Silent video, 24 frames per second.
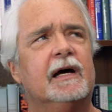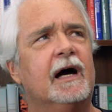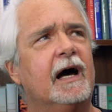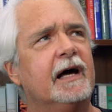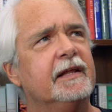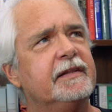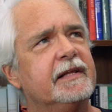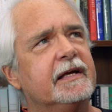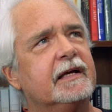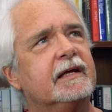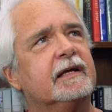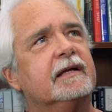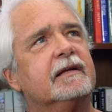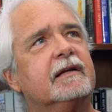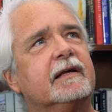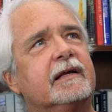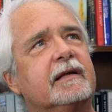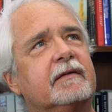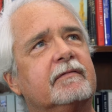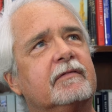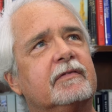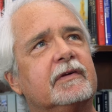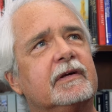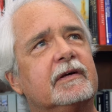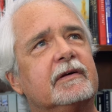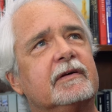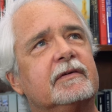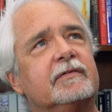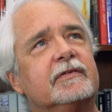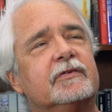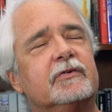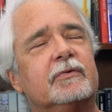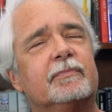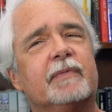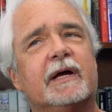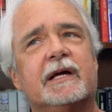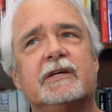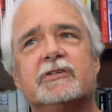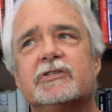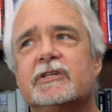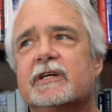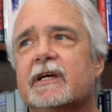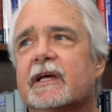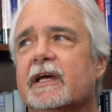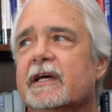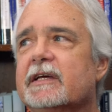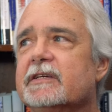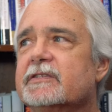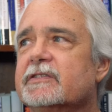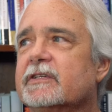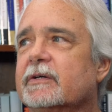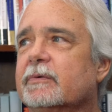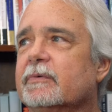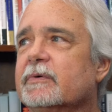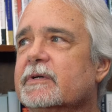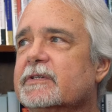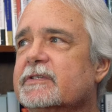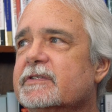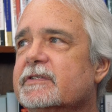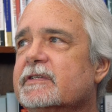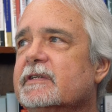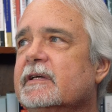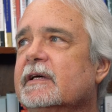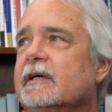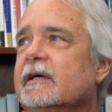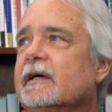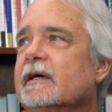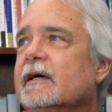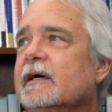I think in the Deukmejian case, it was